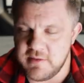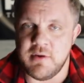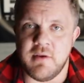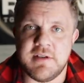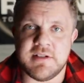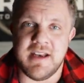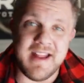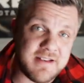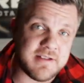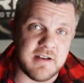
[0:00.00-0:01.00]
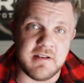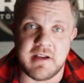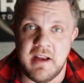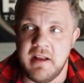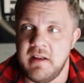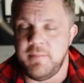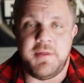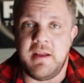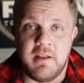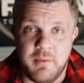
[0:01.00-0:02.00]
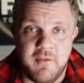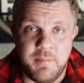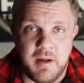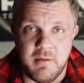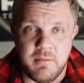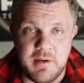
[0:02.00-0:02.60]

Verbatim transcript: Or it's not just an instant kind of thing that we've built.